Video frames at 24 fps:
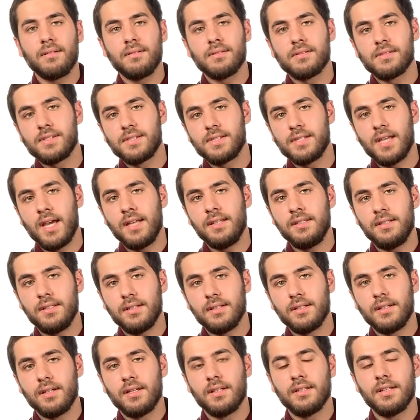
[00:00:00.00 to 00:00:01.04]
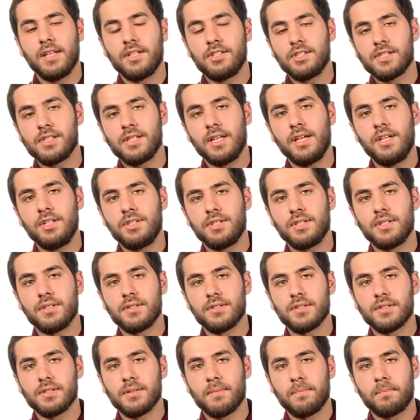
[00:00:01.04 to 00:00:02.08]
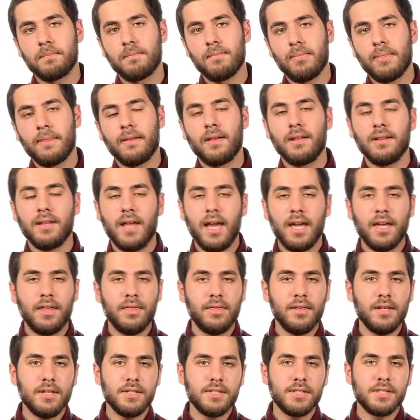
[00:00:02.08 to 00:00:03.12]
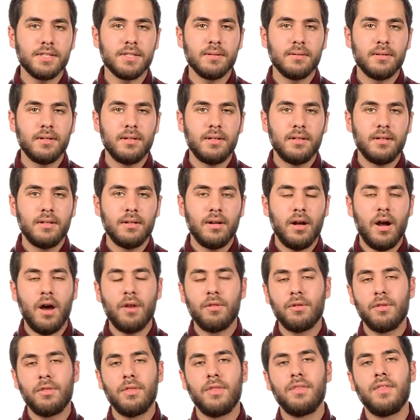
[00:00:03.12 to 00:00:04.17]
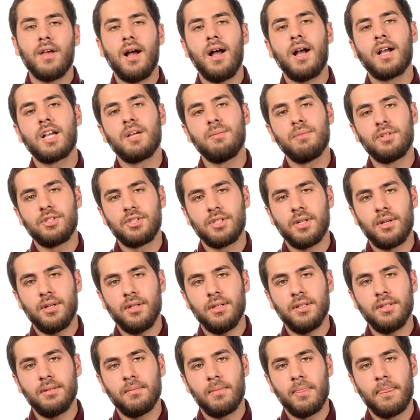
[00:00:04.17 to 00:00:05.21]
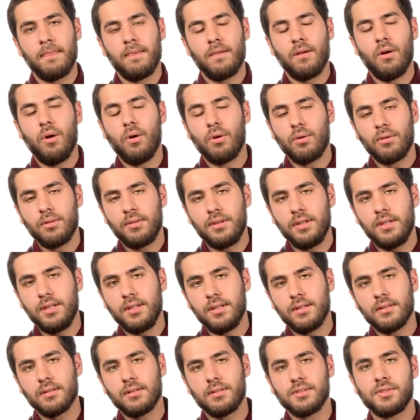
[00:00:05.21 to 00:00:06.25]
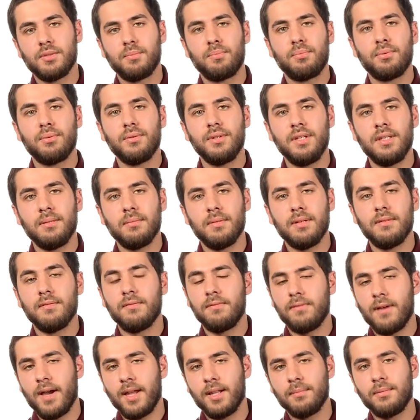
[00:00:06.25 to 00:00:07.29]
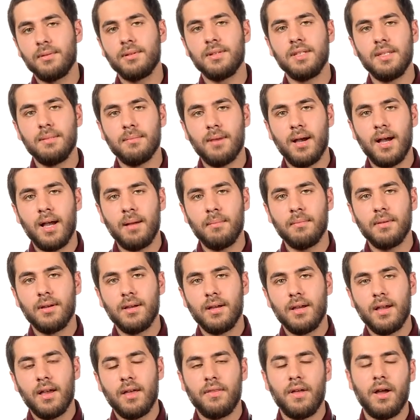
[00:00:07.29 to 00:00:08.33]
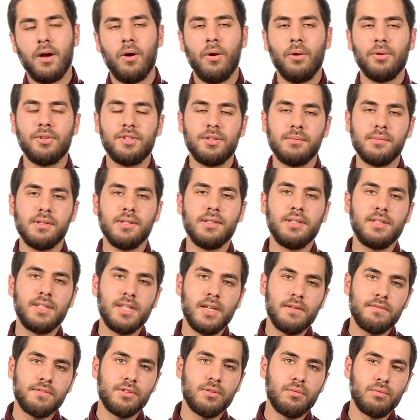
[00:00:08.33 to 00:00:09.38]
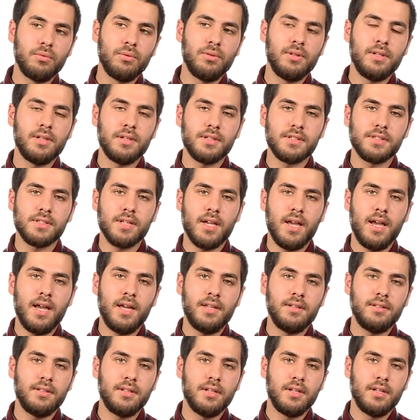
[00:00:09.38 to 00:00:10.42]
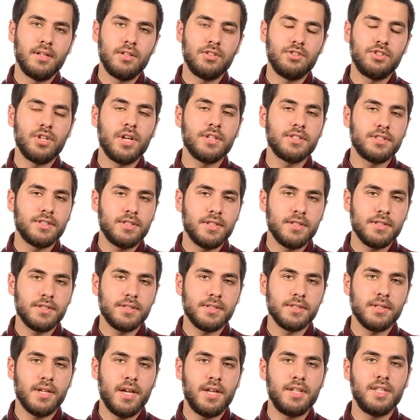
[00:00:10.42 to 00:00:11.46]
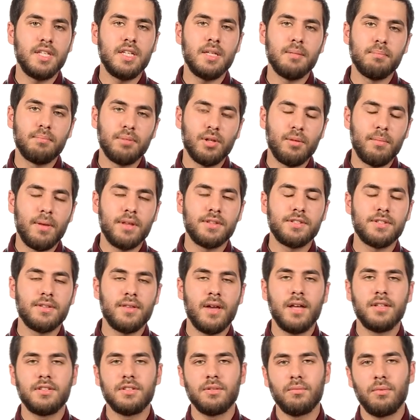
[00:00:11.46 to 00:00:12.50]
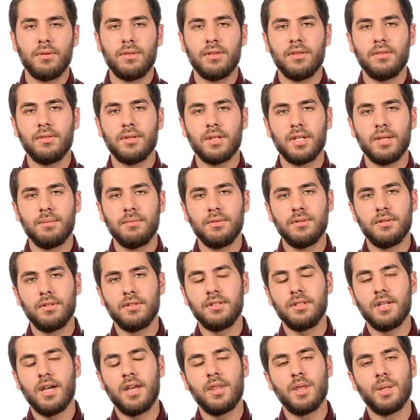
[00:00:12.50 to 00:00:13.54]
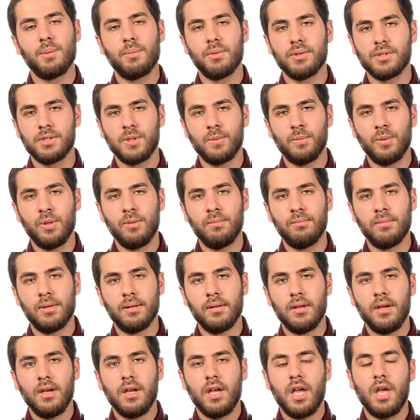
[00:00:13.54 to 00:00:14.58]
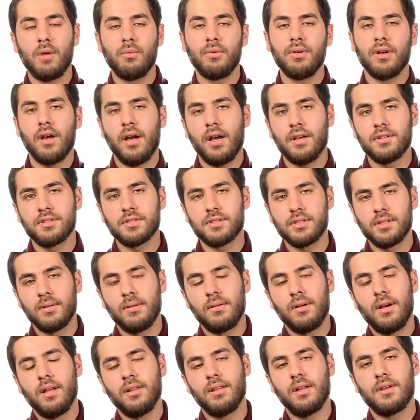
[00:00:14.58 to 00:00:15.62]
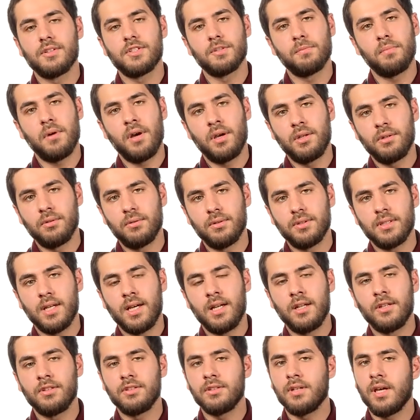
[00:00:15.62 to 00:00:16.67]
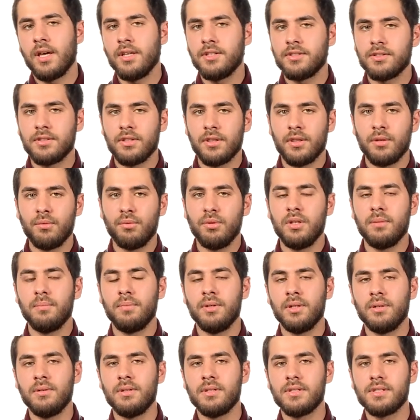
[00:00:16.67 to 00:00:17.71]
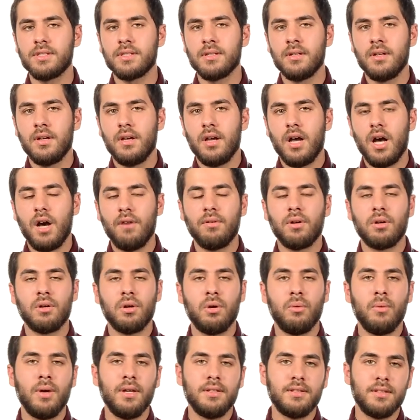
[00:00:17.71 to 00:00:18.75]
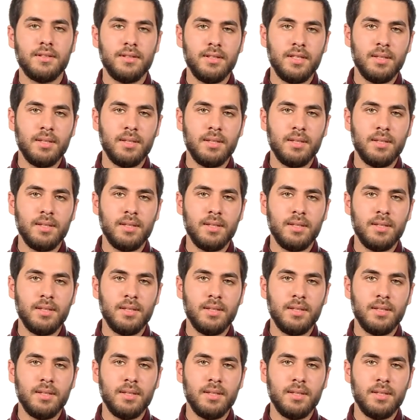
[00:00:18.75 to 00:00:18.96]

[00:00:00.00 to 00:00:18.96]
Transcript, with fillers: said legislations like this other than the Hakim al or the supreme infallible Imam that ultimately gives the rulings and justice and he implements that within the community and the Muslim Ummah. And we ask Allah subhanahu wa ta'ala to hasten the reappearance of our awaited